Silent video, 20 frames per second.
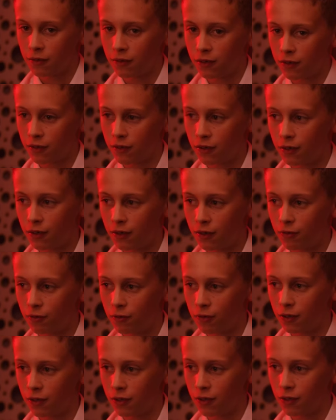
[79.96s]
I didn't know
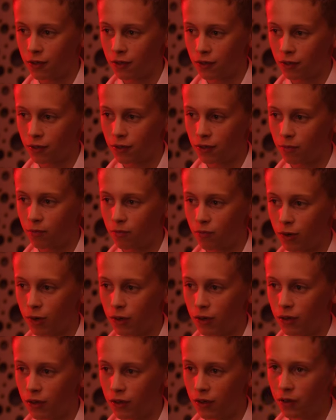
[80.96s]
really how to
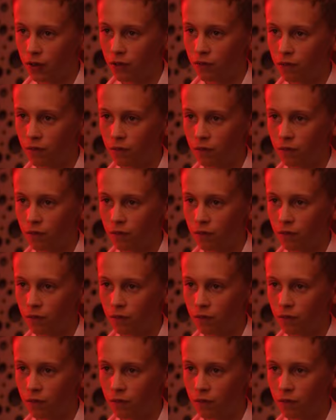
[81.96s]
comprehend it.